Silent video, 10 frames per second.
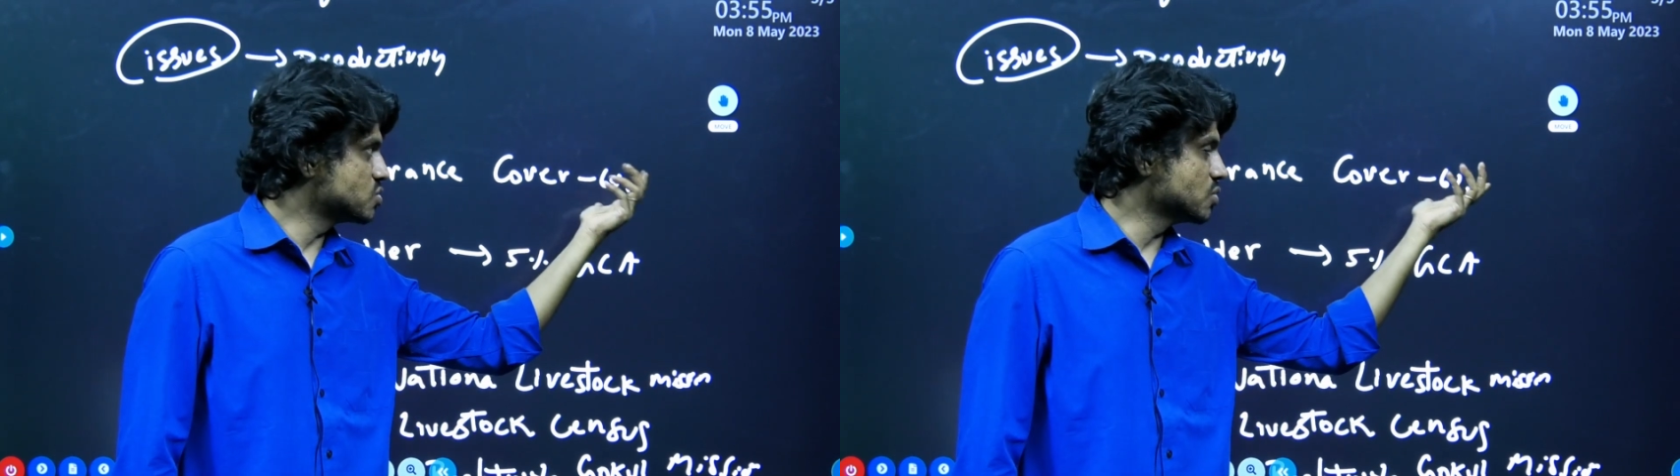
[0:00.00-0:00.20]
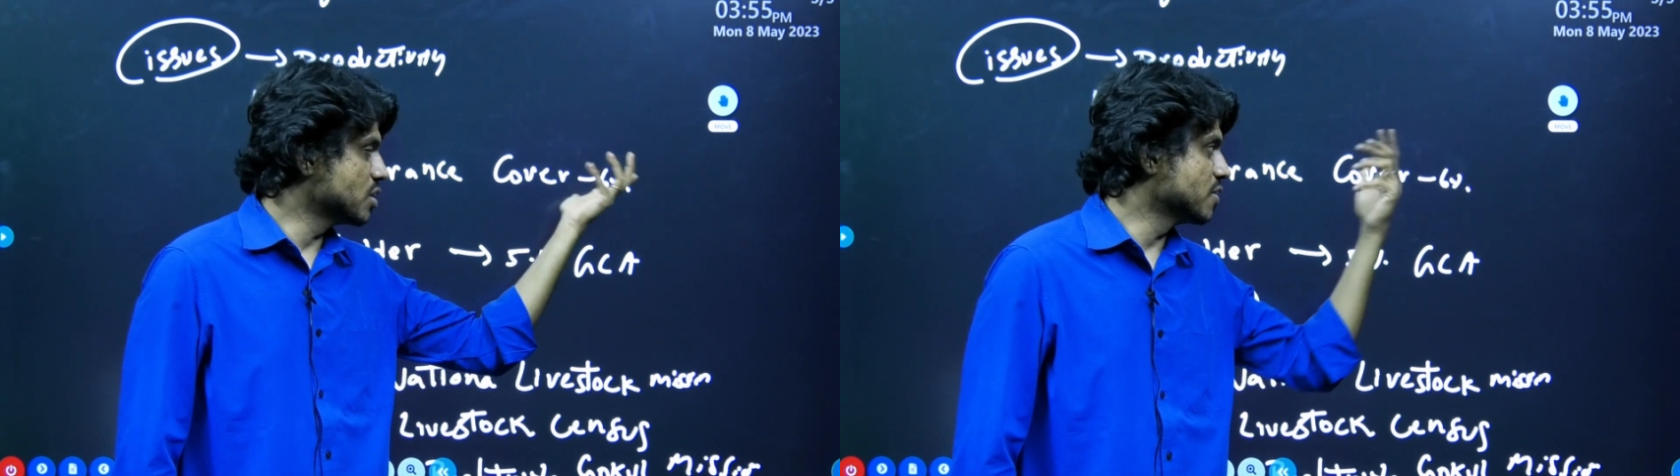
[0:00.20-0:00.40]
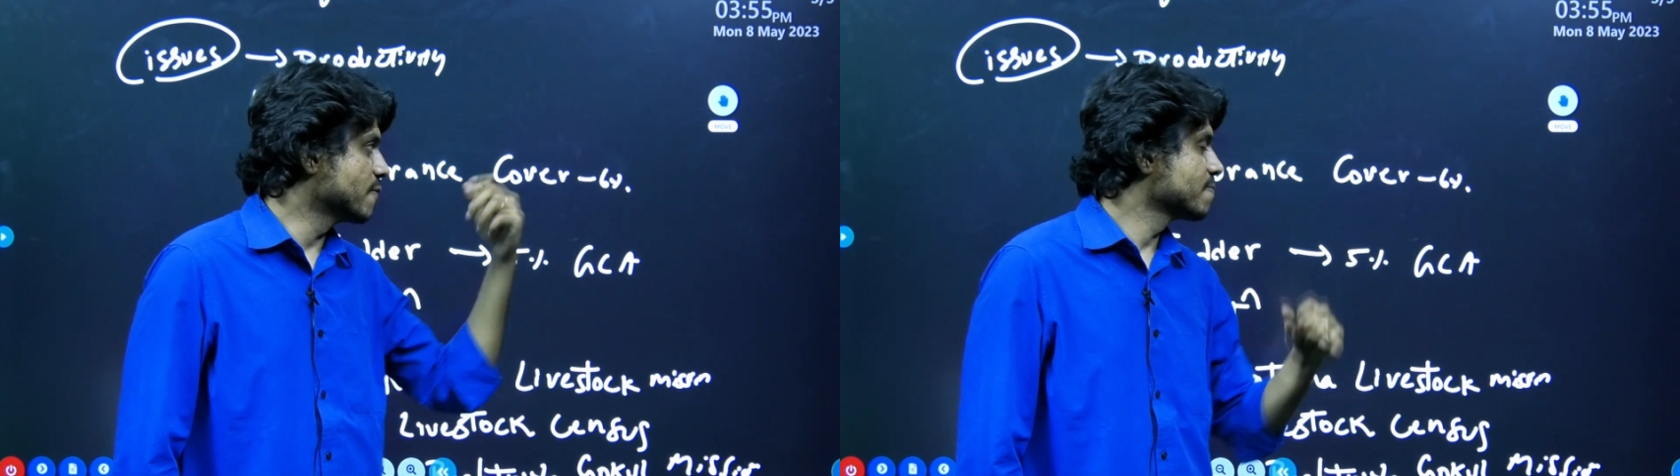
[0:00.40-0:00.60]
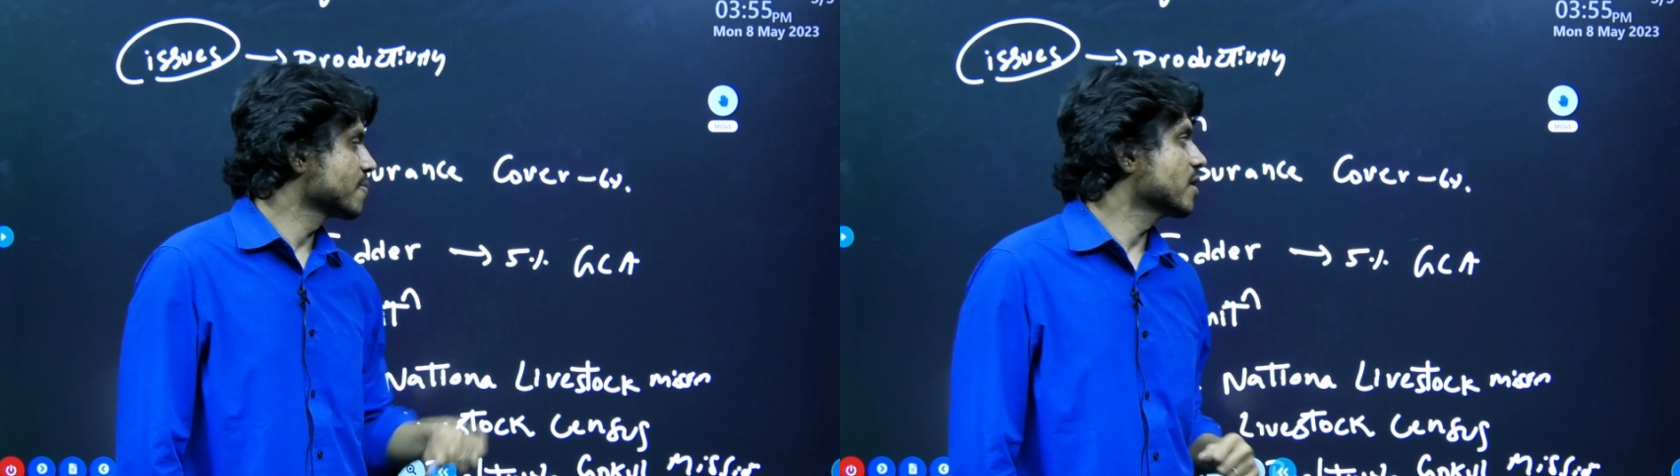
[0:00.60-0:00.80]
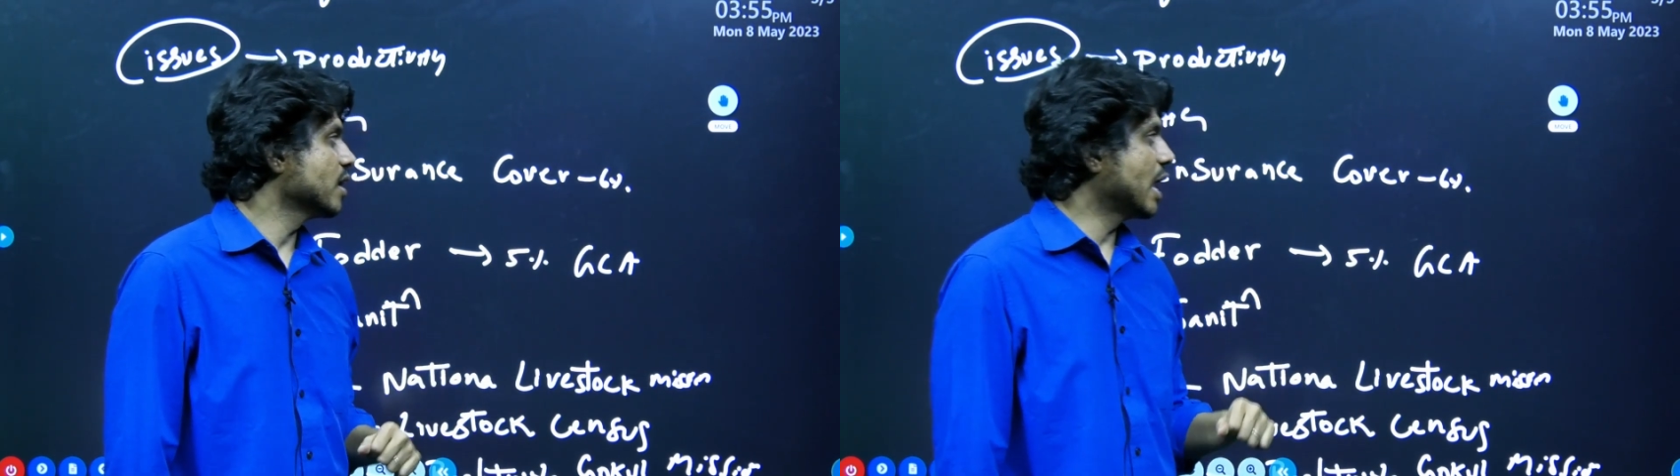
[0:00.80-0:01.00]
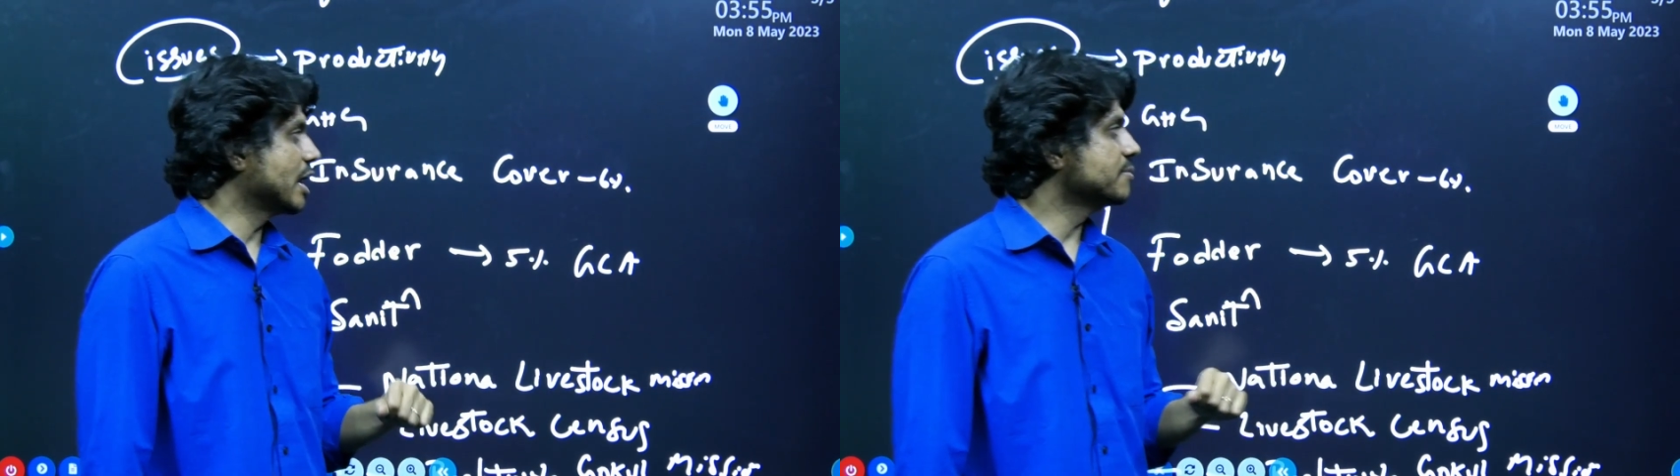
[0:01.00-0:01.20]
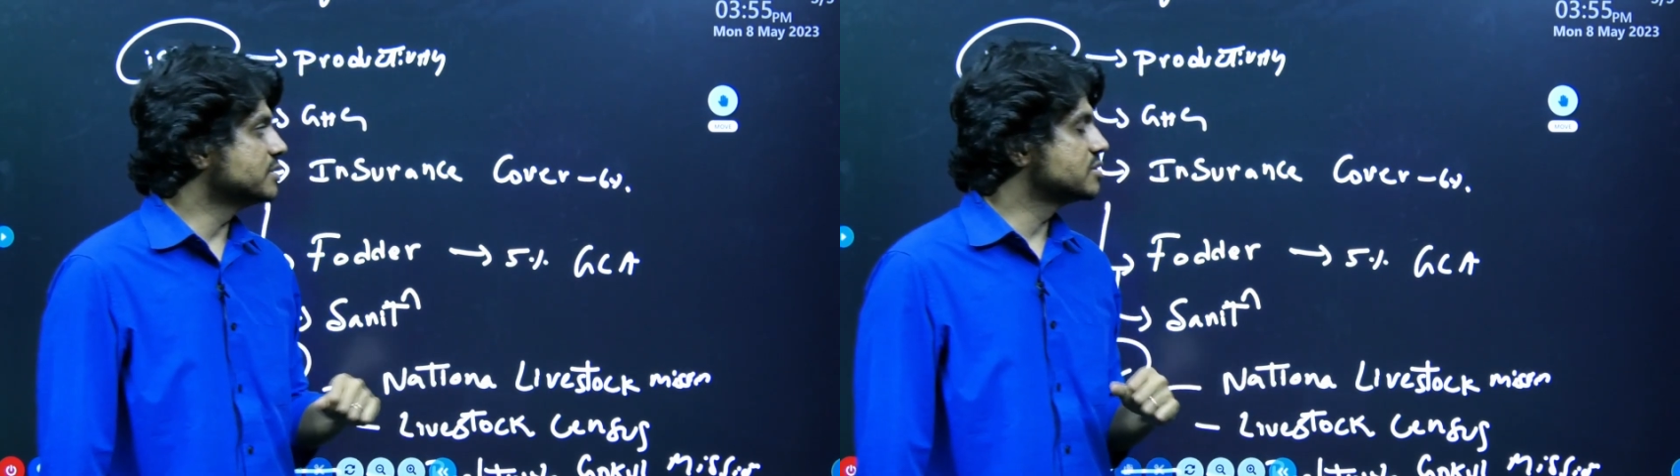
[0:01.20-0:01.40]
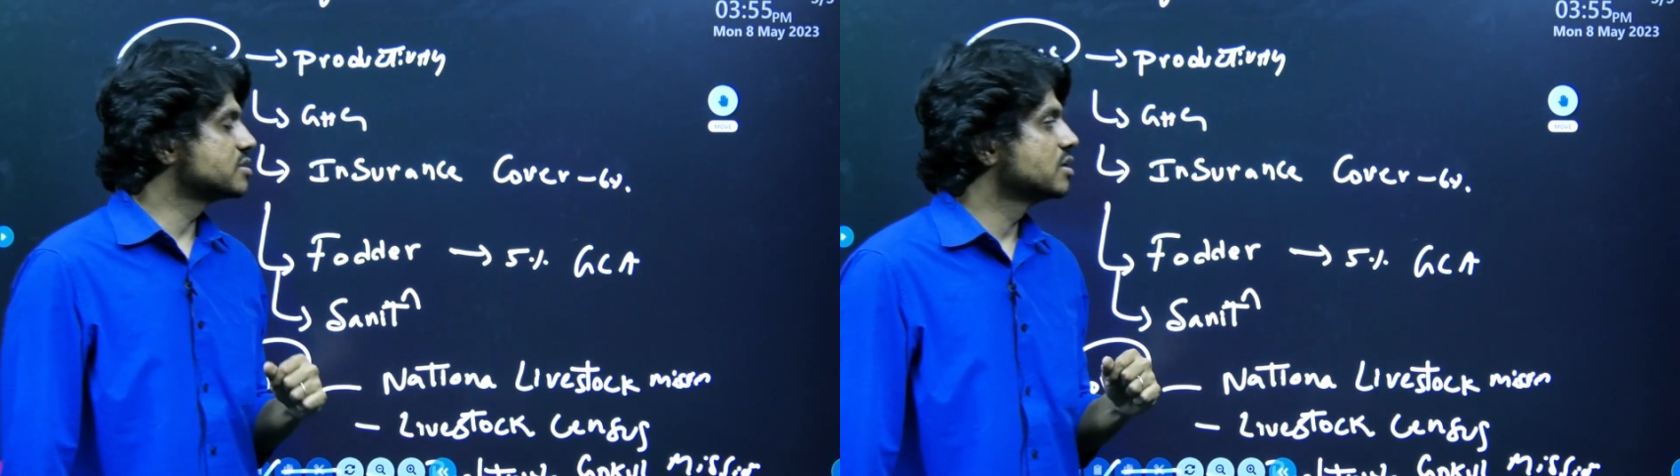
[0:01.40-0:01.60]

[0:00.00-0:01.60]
to the animals?